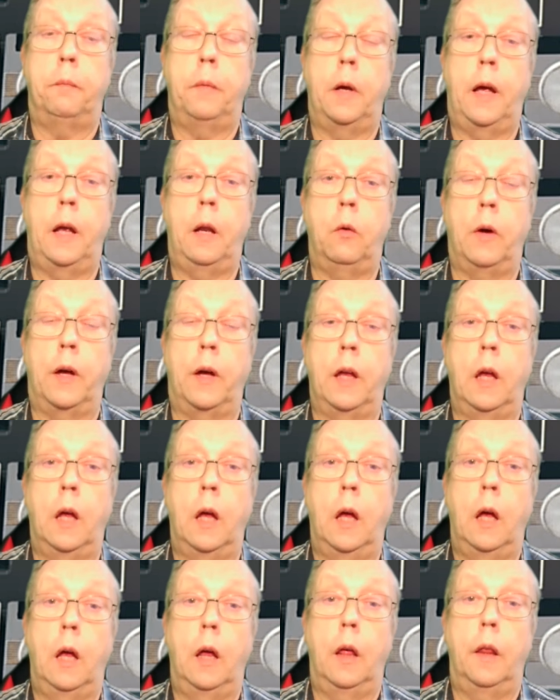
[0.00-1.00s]
But anyway,
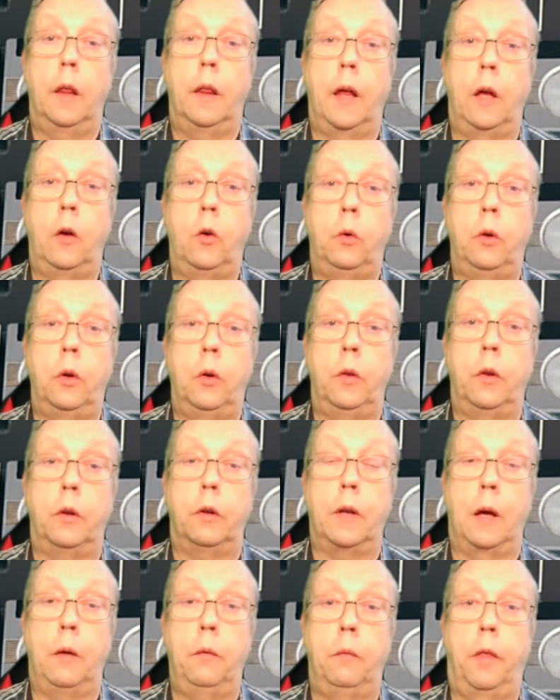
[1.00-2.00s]
they all do the
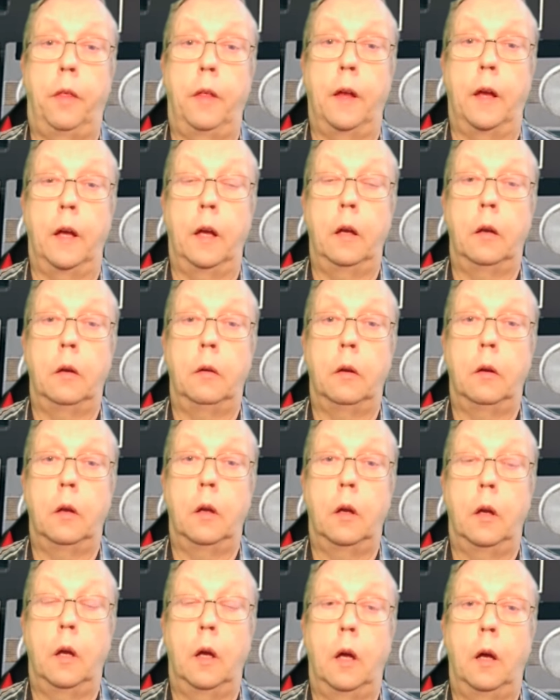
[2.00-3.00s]
same thing,
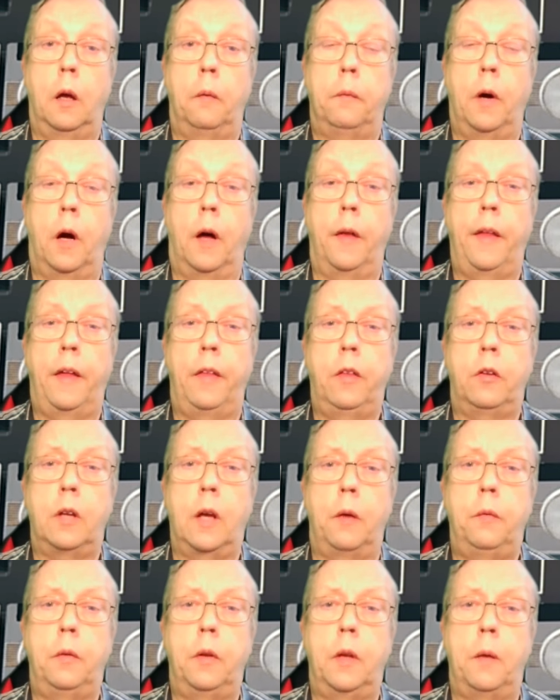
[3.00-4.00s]
but are they the
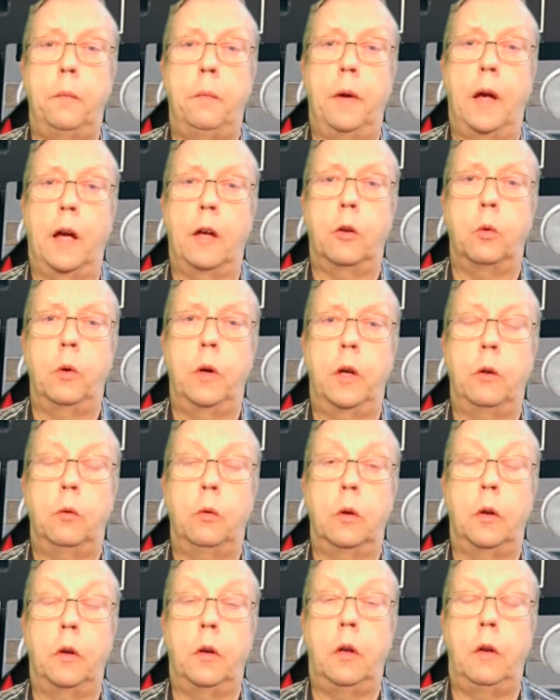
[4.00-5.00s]
same as the M P X
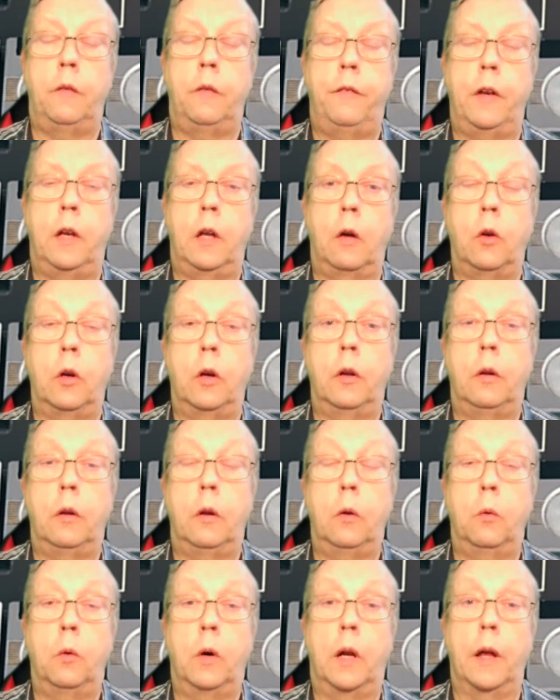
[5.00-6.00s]
switch, which I did a video on a
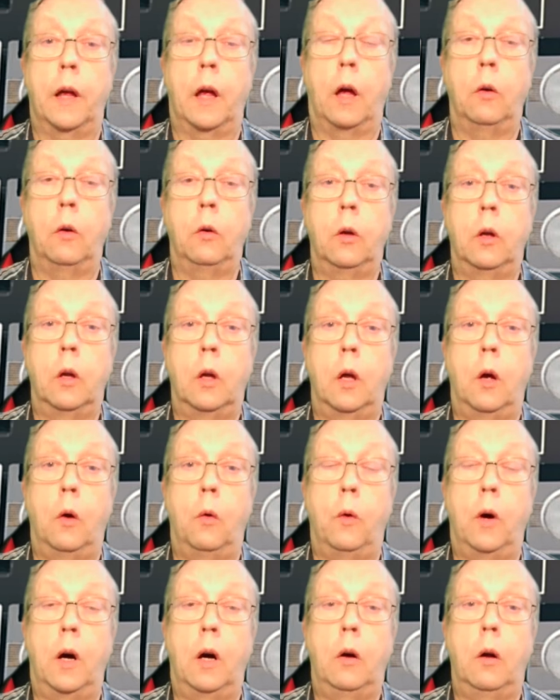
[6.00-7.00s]
little while ago?
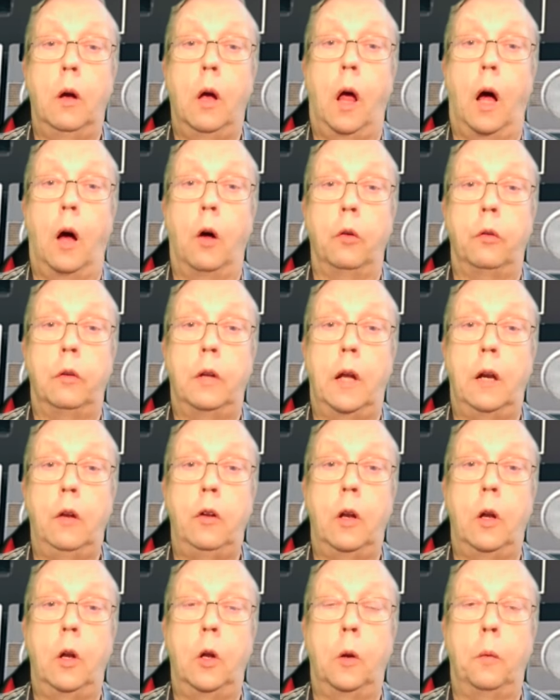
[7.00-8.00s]
Well, I'll tell
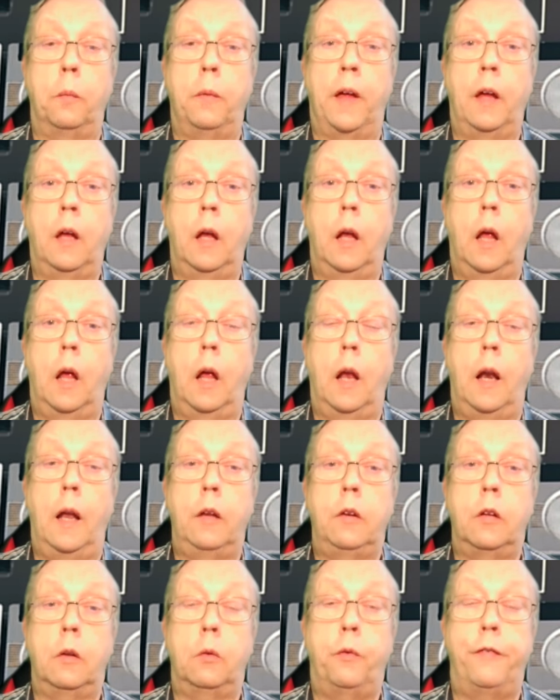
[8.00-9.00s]
you in a little bit.
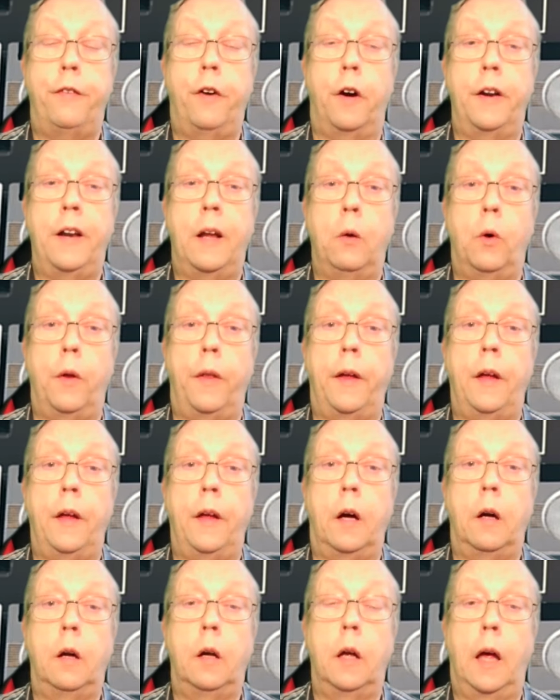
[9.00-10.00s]
Let's just find out what
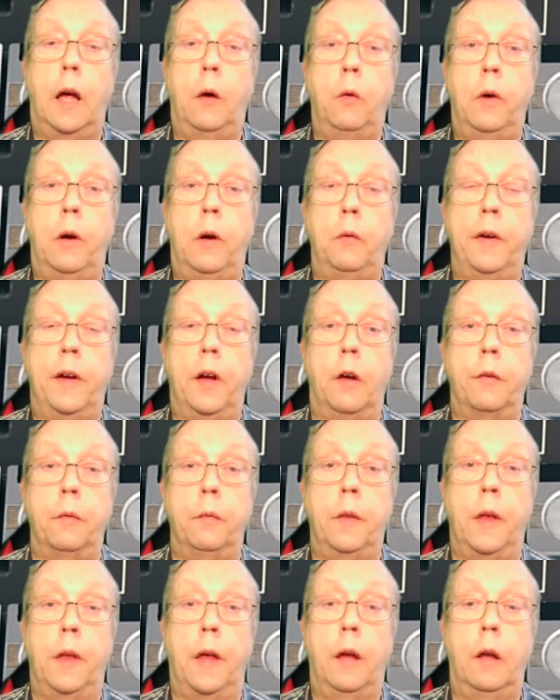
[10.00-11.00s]
they are and where we go
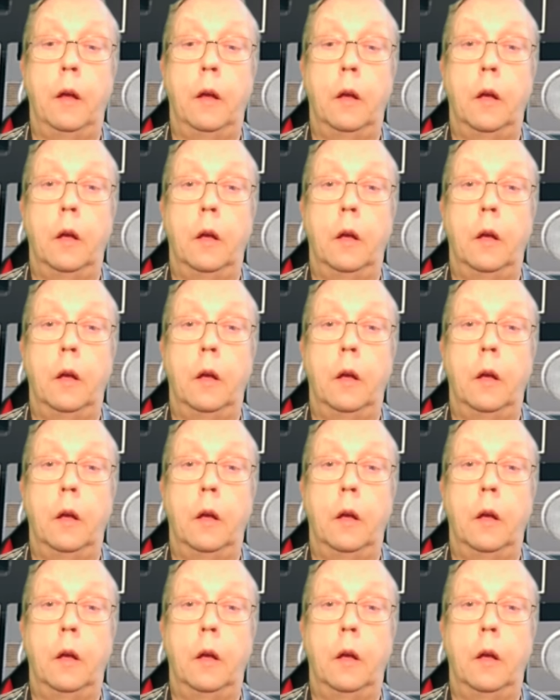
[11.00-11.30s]
from there.